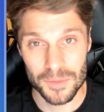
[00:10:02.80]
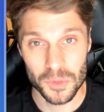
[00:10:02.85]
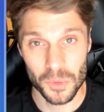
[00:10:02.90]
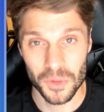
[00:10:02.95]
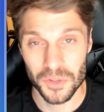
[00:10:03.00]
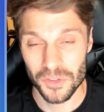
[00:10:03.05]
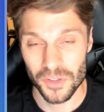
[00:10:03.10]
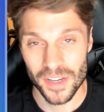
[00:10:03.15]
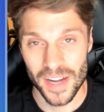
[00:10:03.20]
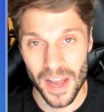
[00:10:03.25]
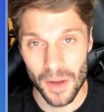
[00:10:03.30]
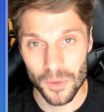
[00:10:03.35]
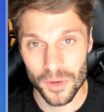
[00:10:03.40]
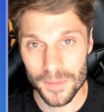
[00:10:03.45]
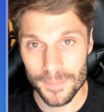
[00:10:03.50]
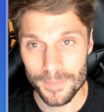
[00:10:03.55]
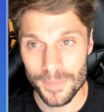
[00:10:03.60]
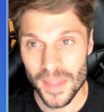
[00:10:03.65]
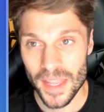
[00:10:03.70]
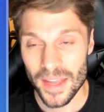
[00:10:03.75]
to under an
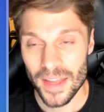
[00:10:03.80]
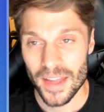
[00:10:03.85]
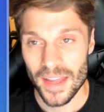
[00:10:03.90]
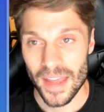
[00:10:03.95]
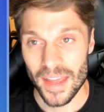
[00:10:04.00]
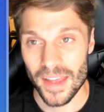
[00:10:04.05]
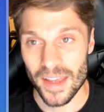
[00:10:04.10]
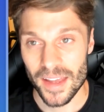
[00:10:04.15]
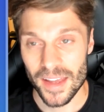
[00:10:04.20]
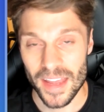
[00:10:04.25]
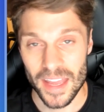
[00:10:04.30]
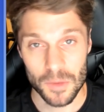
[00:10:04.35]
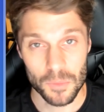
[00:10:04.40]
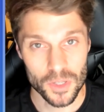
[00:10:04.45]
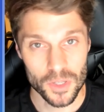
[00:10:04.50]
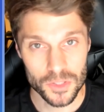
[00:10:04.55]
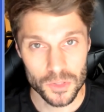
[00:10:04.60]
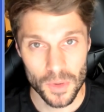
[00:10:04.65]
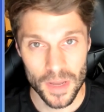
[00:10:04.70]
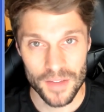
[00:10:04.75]
hour. And we
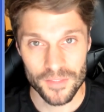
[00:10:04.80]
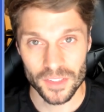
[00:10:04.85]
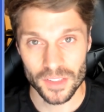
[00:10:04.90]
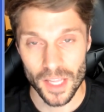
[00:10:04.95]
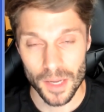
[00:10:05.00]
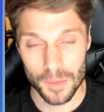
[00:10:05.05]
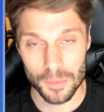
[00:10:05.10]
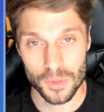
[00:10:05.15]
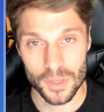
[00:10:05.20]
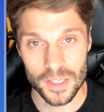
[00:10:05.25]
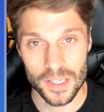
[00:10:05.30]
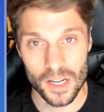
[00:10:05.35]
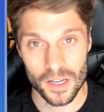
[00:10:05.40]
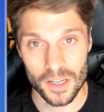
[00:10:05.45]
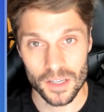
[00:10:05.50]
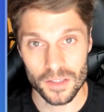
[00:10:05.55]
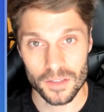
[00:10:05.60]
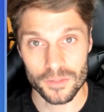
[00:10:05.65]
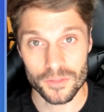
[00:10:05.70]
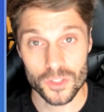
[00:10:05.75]
also have a library
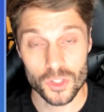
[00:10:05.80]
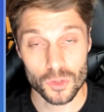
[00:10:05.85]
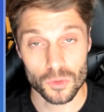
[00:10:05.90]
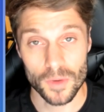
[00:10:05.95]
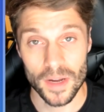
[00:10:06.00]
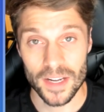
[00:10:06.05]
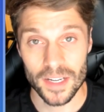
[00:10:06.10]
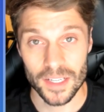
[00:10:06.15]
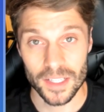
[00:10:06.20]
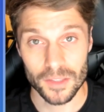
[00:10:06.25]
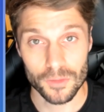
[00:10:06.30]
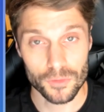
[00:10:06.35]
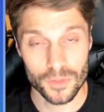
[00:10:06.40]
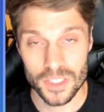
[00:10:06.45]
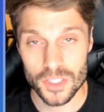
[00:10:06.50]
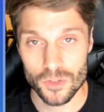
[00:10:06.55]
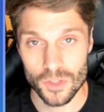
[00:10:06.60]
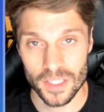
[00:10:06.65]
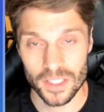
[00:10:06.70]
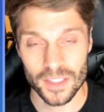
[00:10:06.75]
of training, free
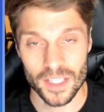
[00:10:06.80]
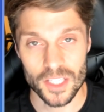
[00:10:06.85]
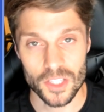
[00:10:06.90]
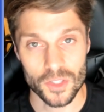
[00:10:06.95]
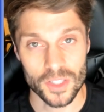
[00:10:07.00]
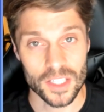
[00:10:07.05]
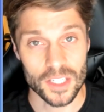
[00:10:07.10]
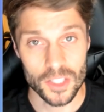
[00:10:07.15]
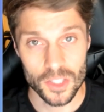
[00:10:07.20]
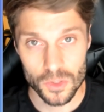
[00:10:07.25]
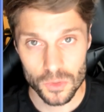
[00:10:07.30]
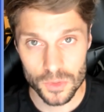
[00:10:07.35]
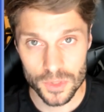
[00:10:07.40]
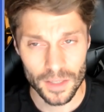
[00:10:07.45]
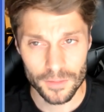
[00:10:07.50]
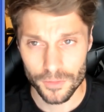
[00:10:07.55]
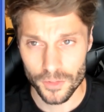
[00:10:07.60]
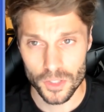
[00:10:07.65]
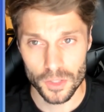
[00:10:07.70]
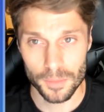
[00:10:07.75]
training that you can use
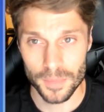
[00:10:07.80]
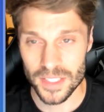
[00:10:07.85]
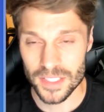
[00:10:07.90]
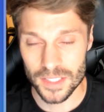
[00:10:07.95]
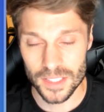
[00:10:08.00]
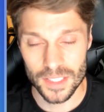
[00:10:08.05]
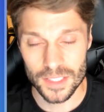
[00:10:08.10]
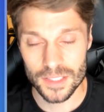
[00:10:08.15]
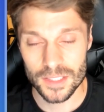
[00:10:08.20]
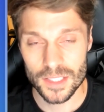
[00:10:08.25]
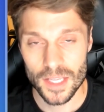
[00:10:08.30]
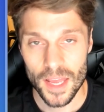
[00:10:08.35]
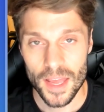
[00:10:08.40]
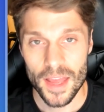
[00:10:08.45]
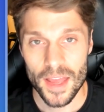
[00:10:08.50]
for your business.